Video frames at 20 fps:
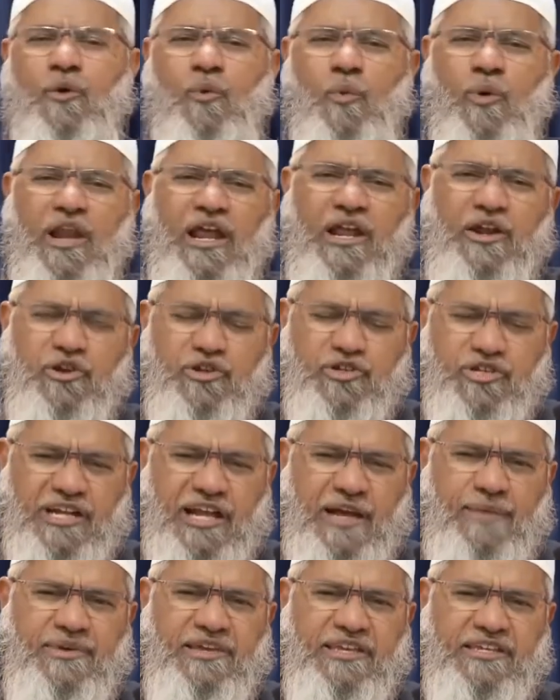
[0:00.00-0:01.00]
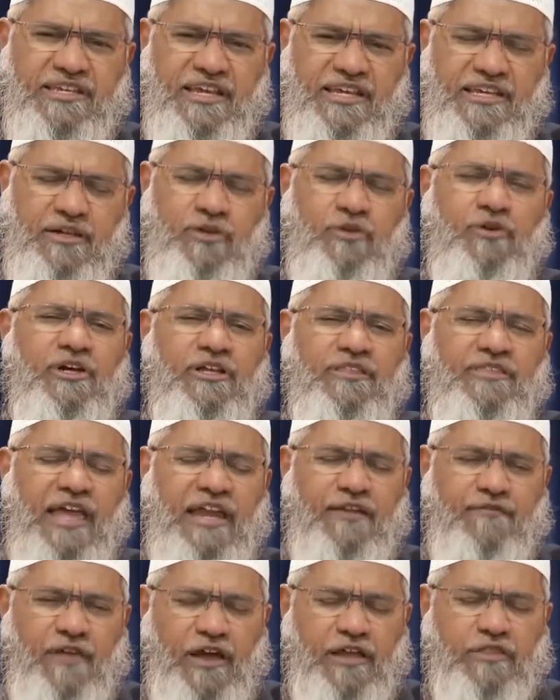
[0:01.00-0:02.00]
Wala nushrika bihi shay'an,
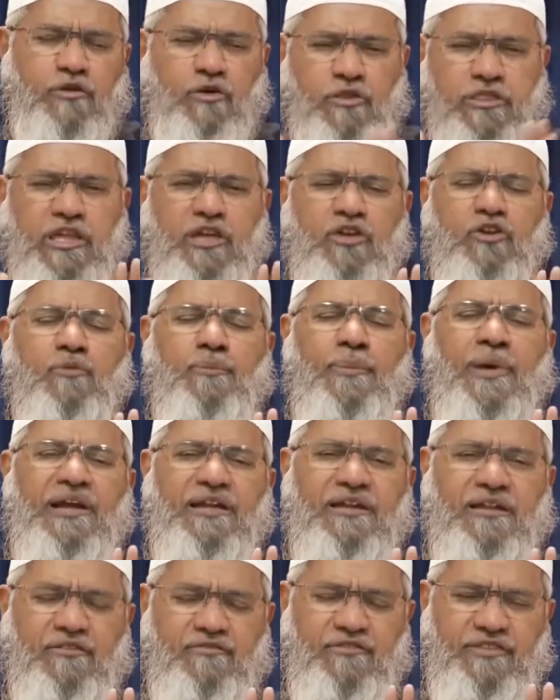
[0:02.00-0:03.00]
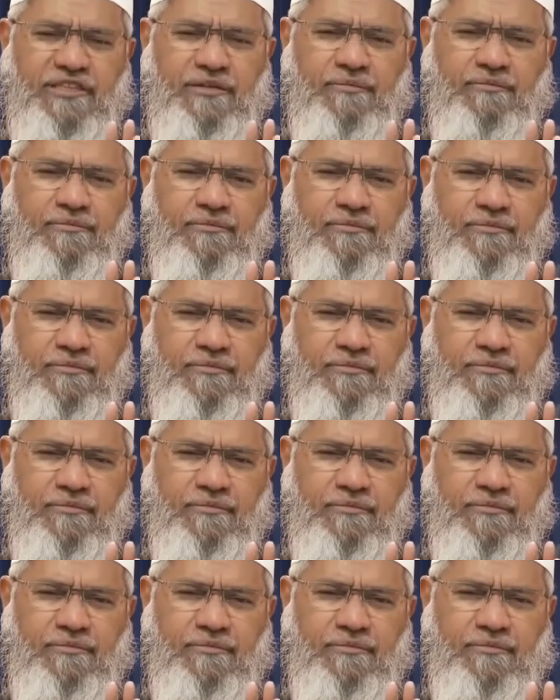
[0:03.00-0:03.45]
that we associate no partners with him.